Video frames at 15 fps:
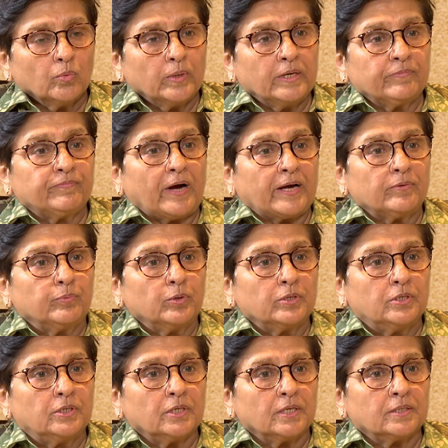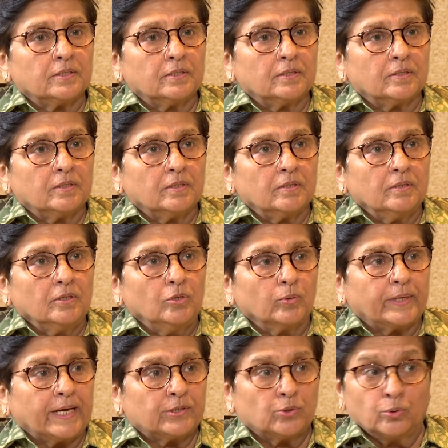Well, if I would
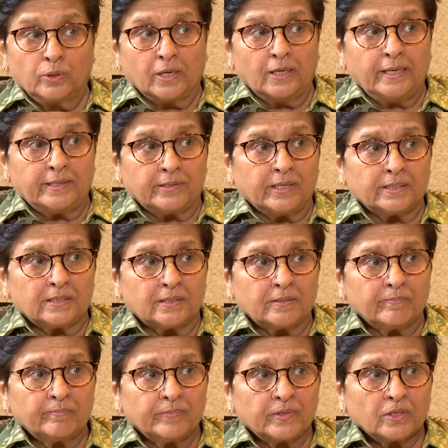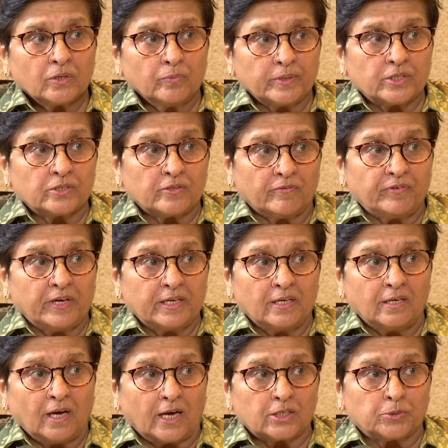look at rural areas, which is a very
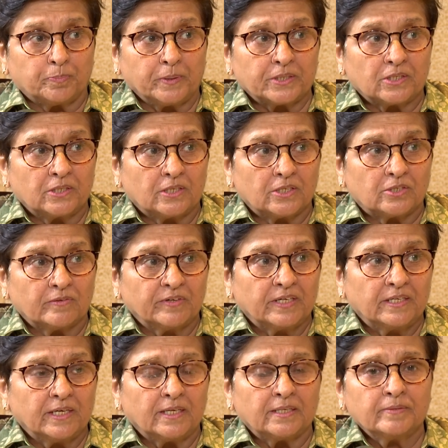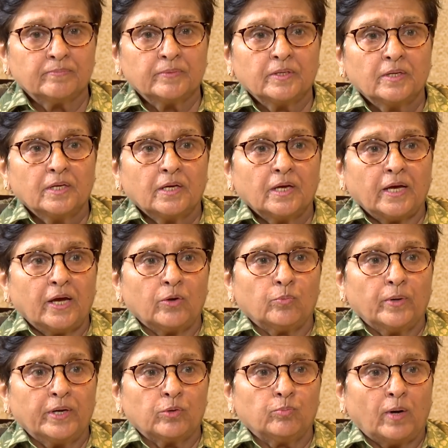large percentage of India,
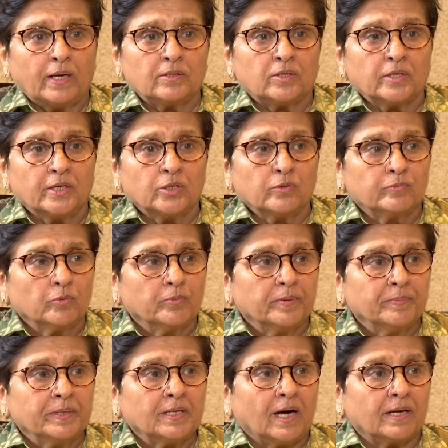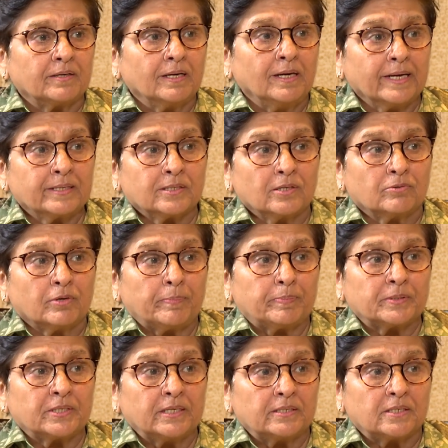where 1/3 of the women are elected
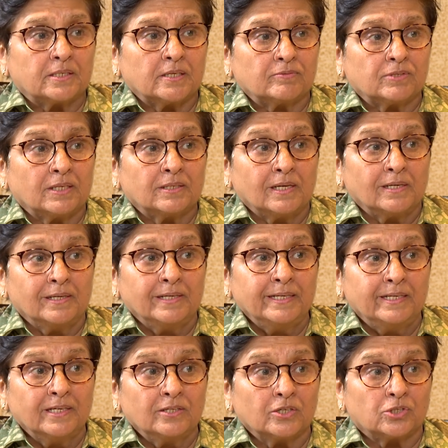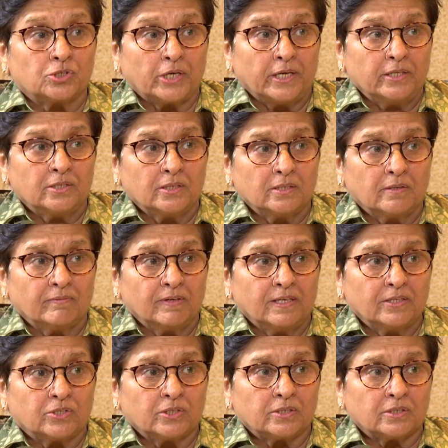representatives and they're leading the change in the
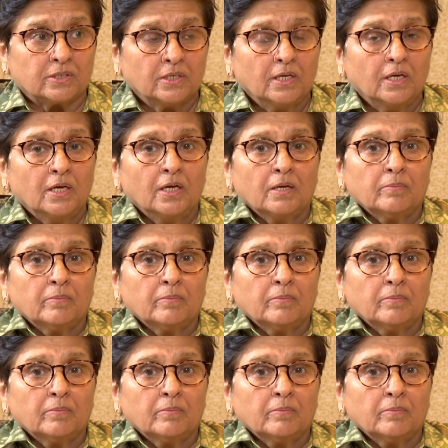villages. Mm-hmm.